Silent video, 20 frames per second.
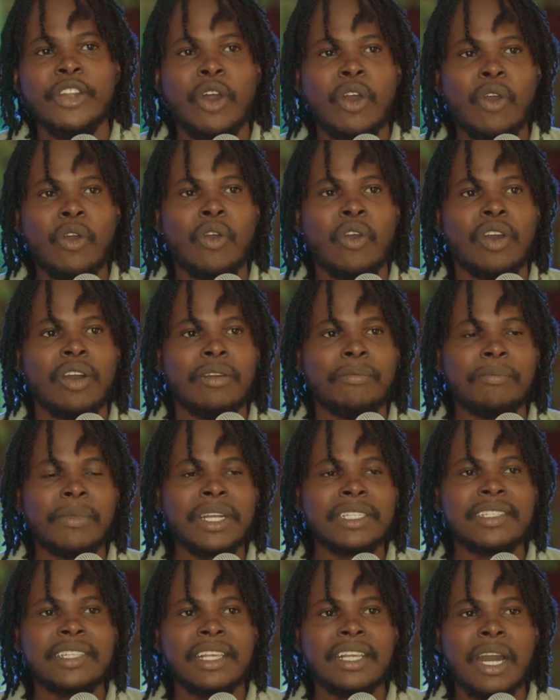No,
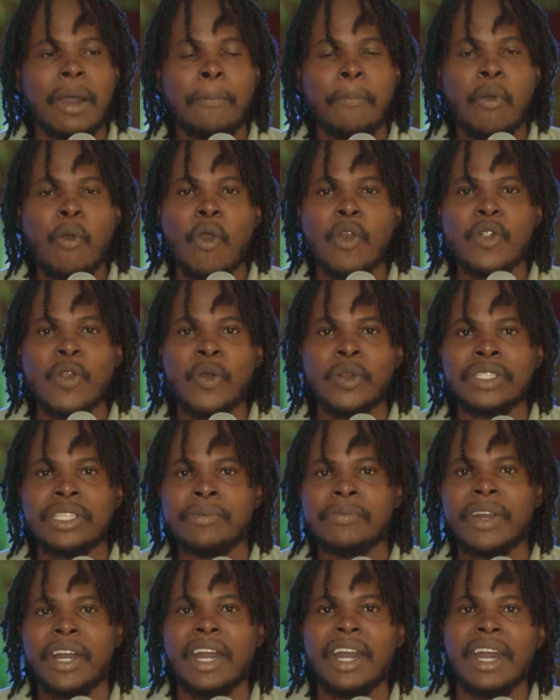Masicka pour out
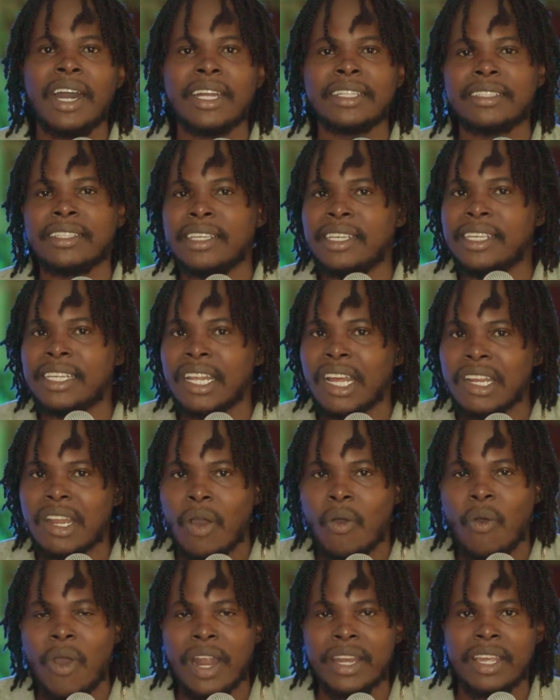him art in
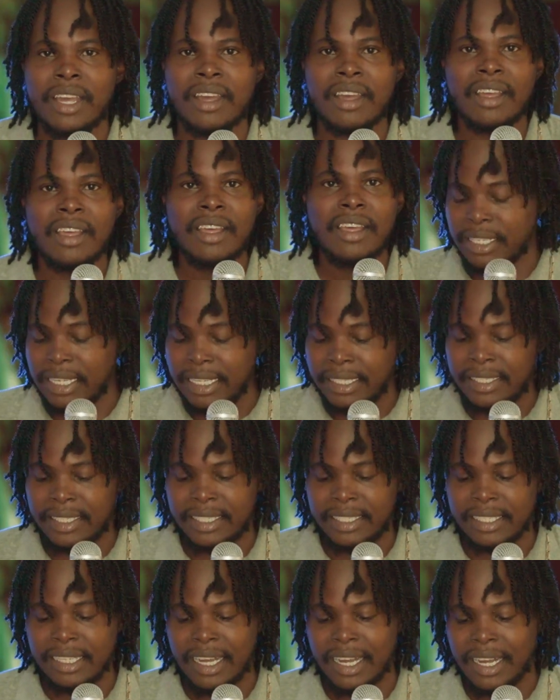other one ya. This
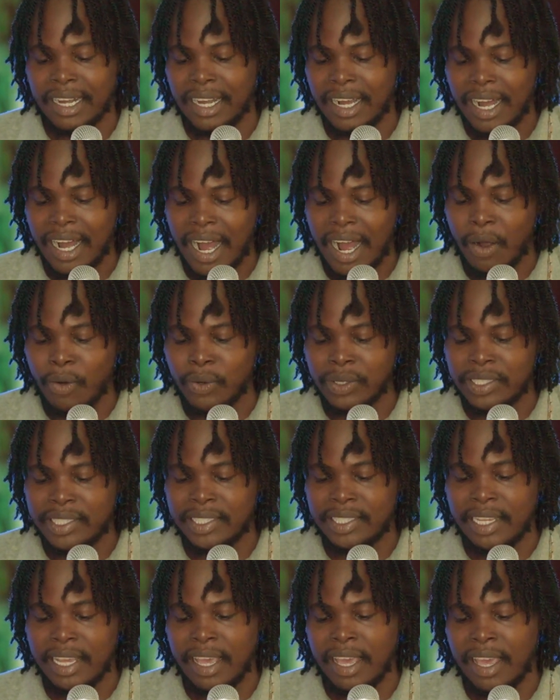song, I would
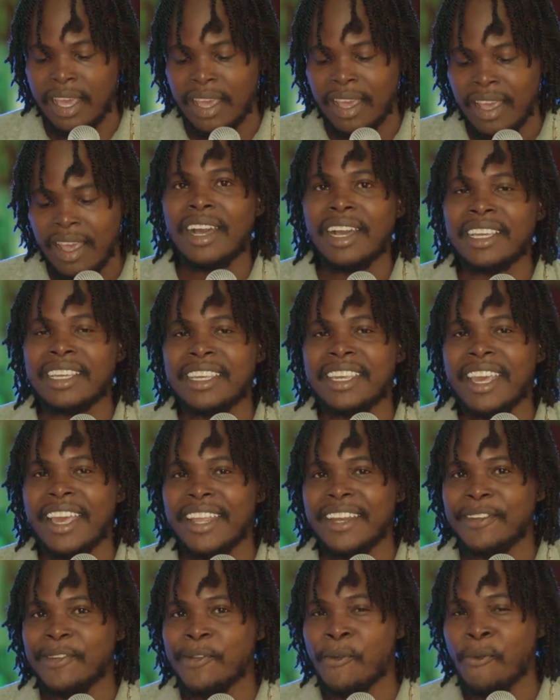say,
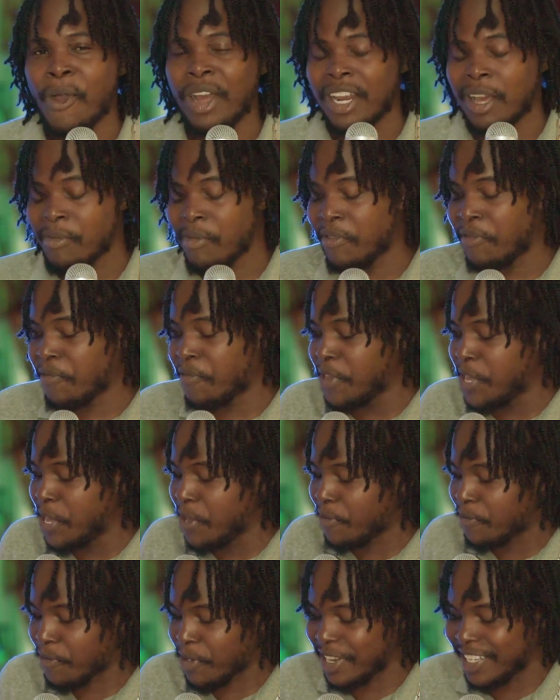again, one of my
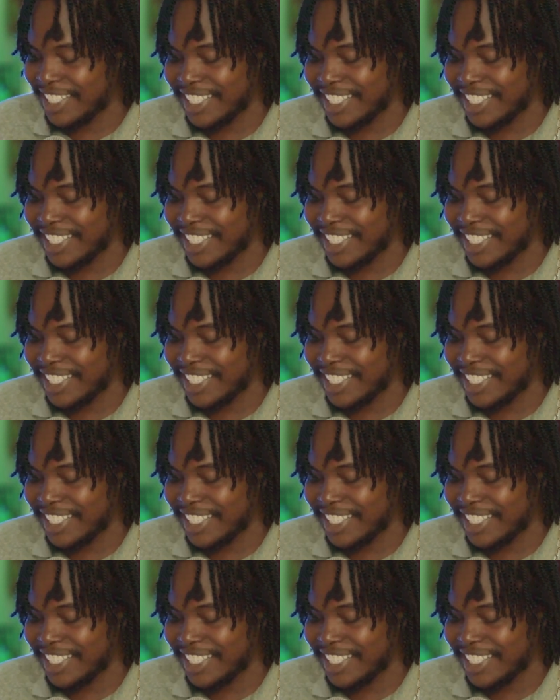favorite